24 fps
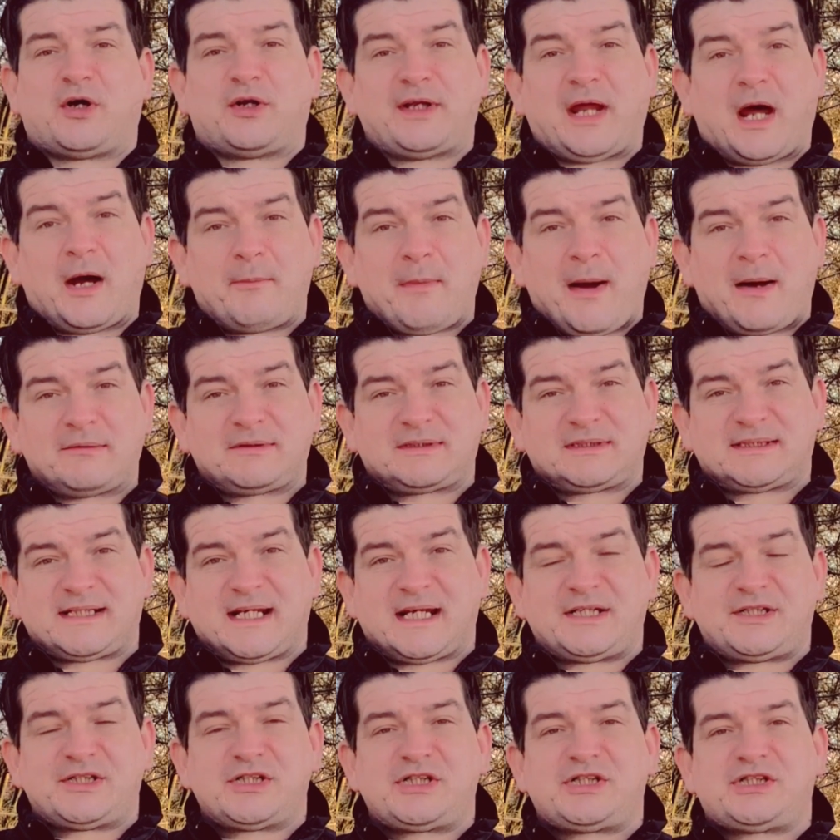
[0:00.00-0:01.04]
Now I'm out
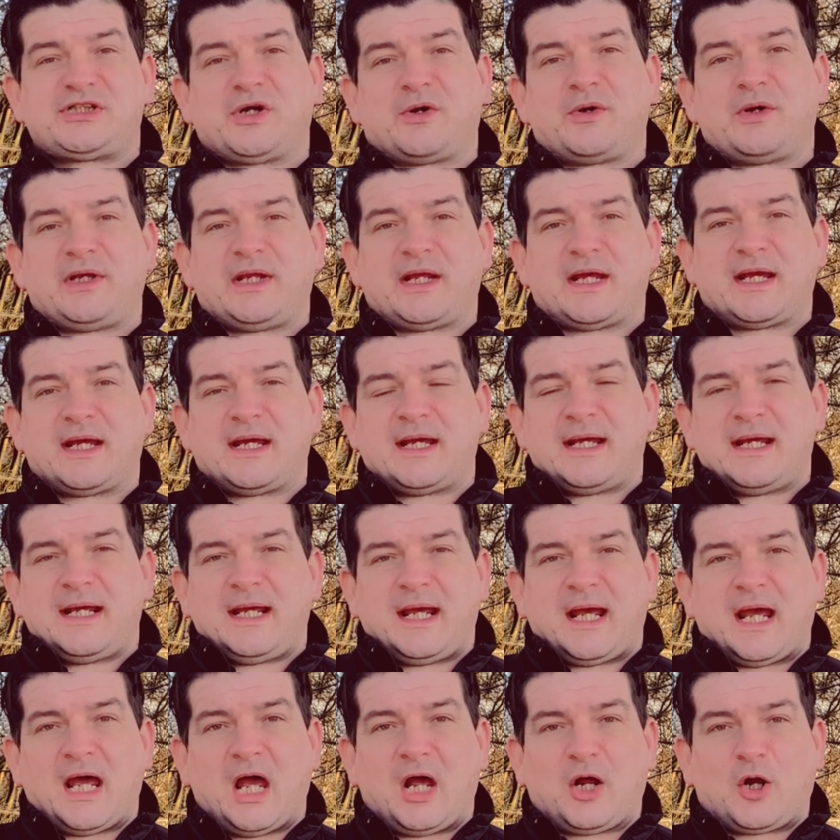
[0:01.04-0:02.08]
today just showing you
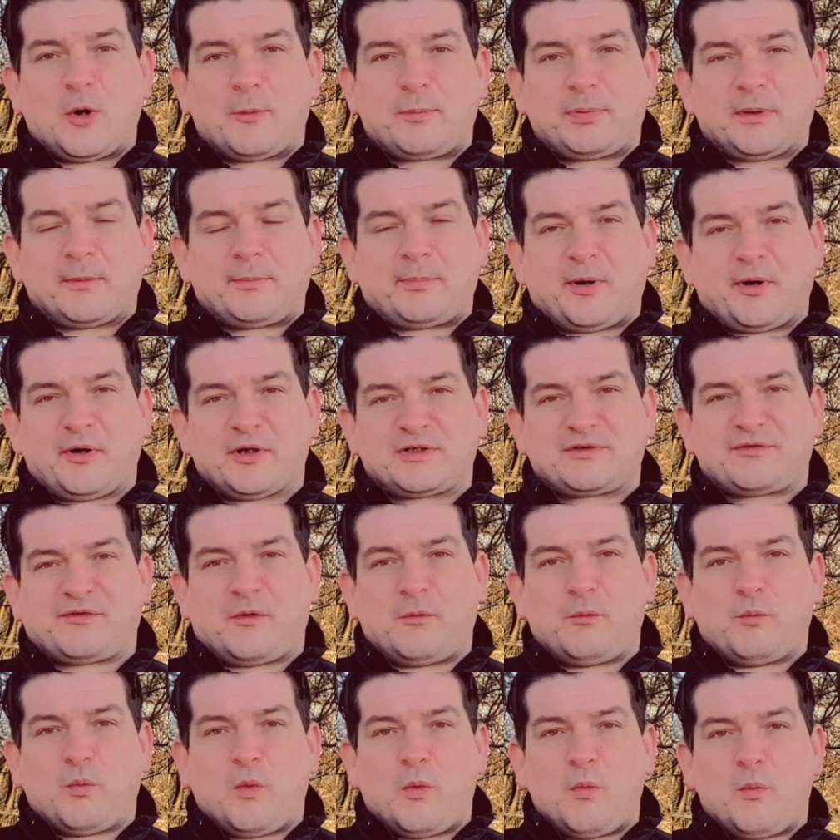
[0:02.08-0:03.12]
a couple of products
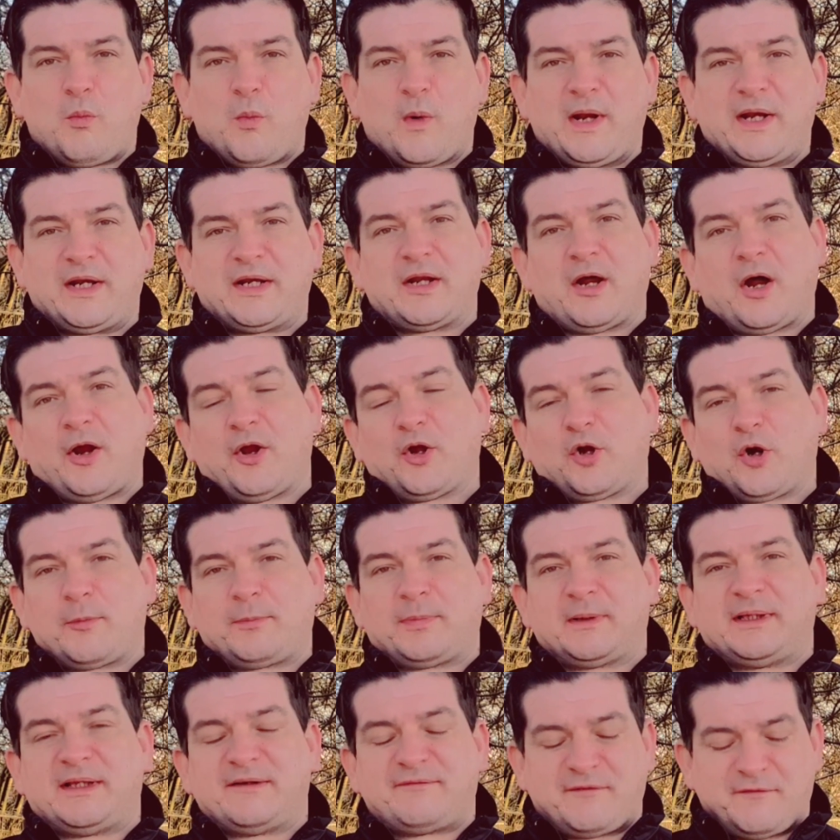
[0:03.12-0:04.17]
from Onewind on a
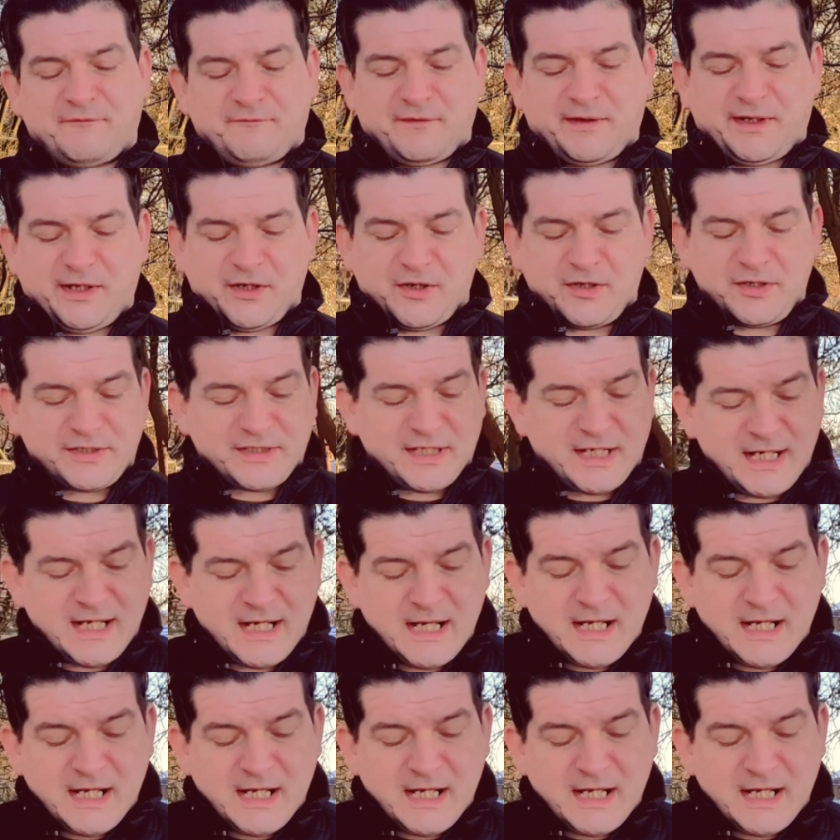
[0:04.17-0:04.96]
couple of different videos.